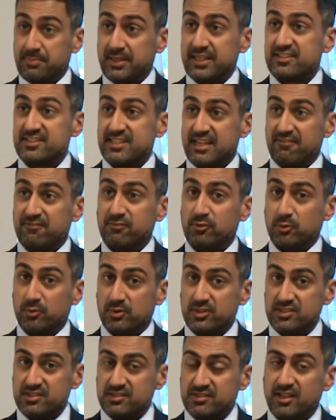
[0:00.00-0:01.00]
a big step
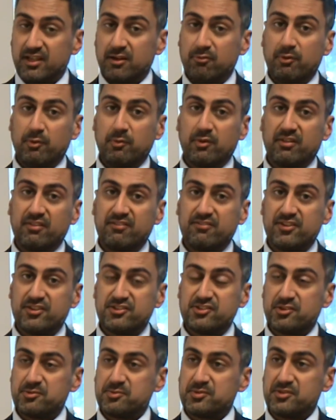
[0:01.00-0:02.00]
forwards. We're one of the
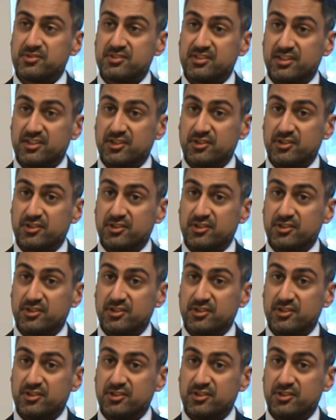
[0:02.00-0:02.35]
first hospitals in the